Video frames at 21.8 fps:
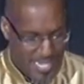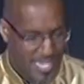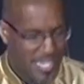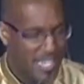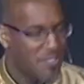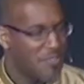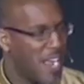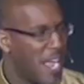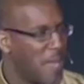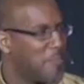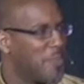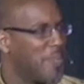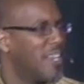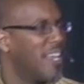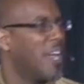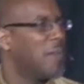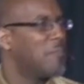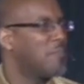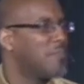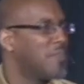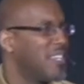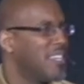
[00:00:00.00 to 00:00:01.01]
wrap it
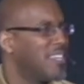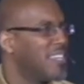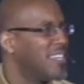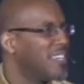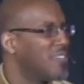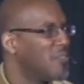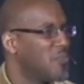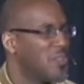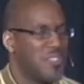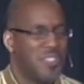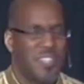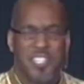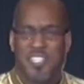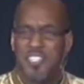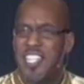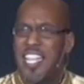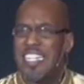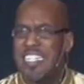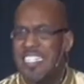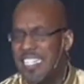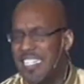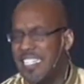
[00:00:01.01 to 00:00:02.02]
up with a
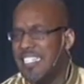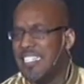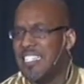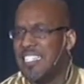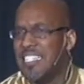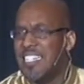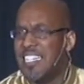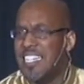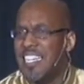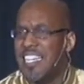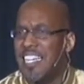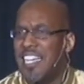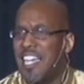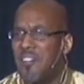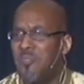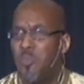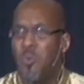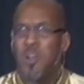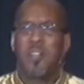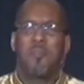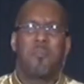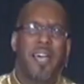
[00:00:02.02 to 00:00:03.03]
sentence of
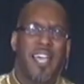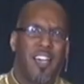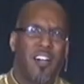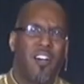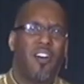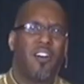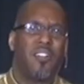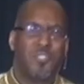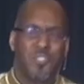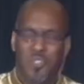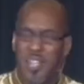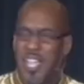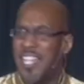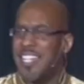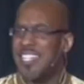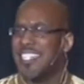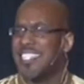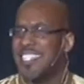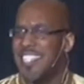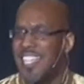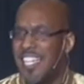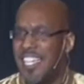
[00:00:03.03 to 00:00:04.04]
what am I all trying to
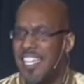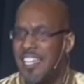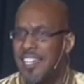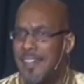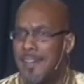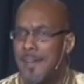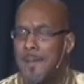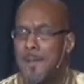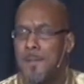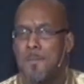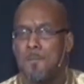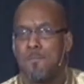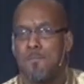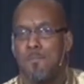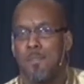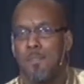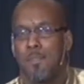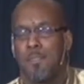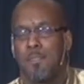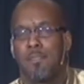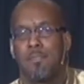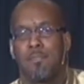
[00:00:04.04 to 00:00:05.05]
say here?
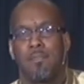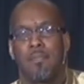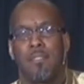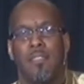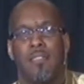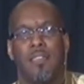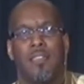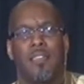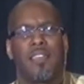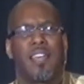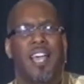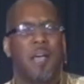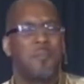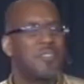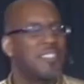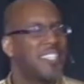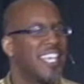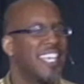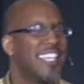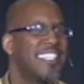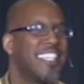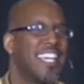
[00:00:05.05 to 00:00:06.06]
I'm
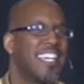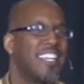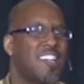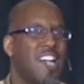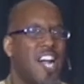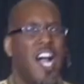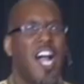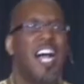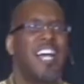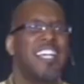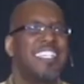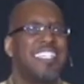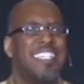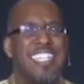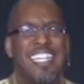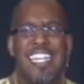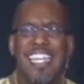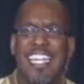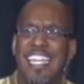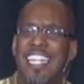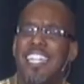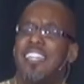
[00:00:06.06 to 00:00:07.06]
saying that God
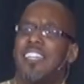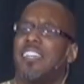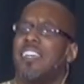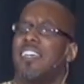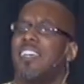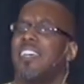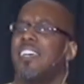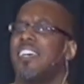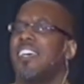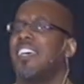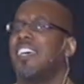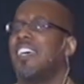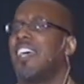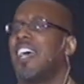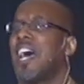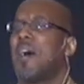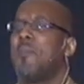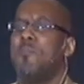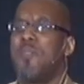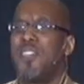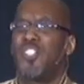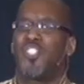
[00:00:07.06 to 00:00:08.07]
did
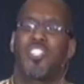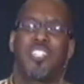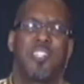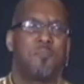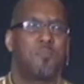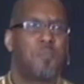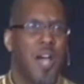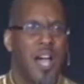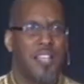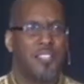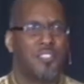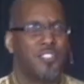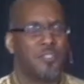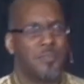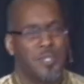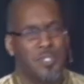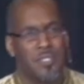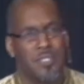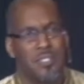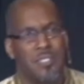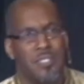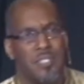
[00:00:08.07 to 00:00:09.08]
a mission
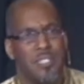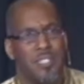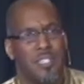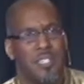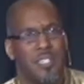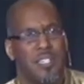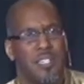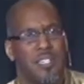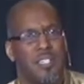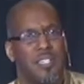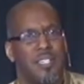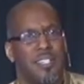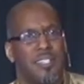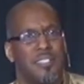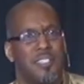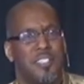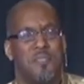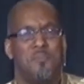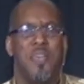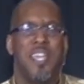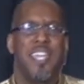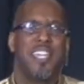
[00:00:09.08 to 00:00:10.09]
impossible
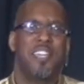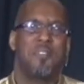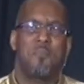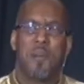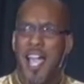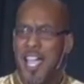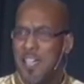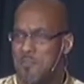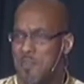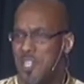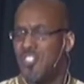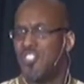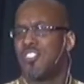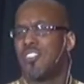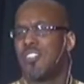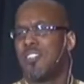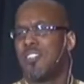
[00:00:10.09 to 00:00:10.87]
to make my mission